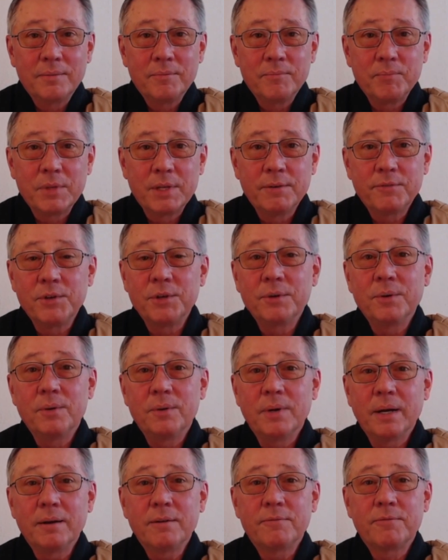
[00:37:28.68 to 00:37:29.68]
If you
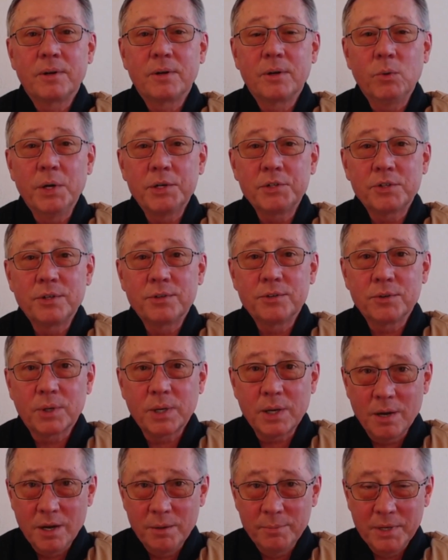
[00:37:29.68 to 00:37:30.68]
have questions or
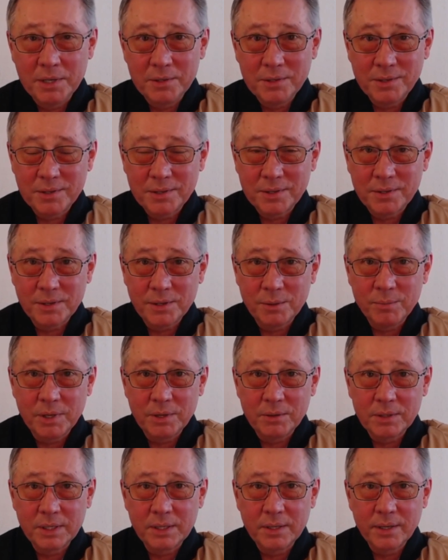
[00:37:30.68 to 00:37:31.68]
comments
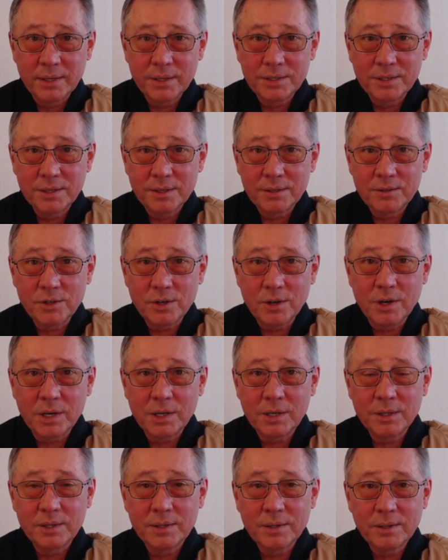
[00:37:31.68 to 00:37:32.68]
about today's talk,
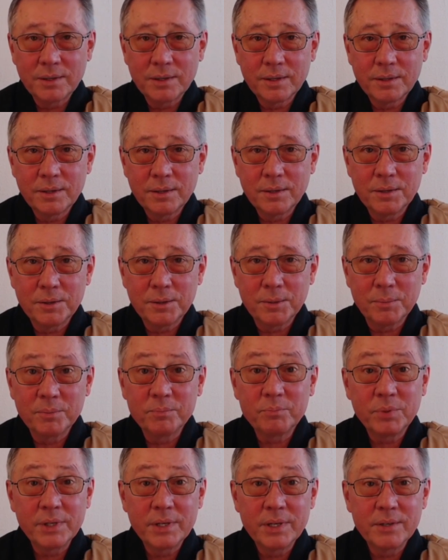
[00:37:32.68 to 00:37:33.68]

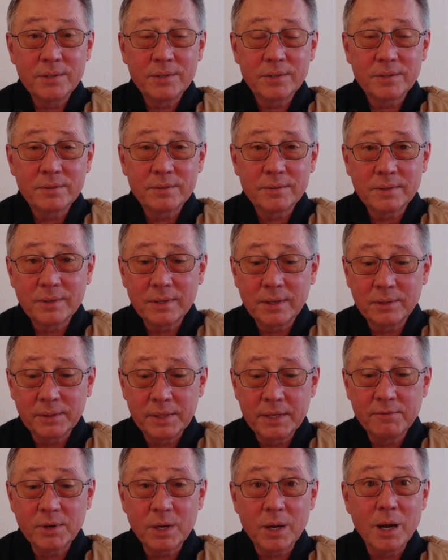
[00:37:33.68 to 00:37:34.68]
please
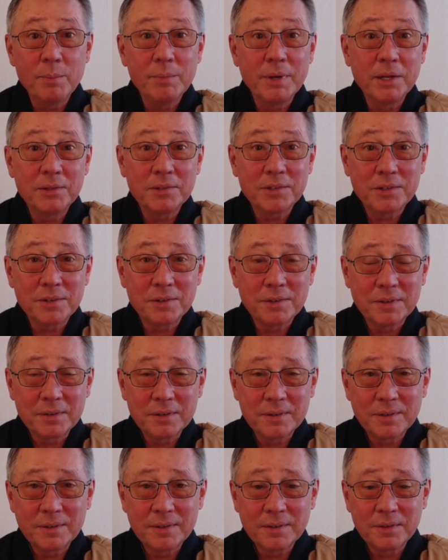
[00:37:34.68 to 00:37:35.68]
leave comments
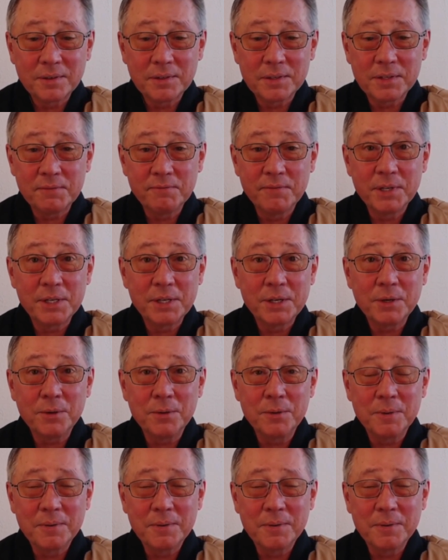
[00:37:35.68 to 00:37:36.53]
on this video.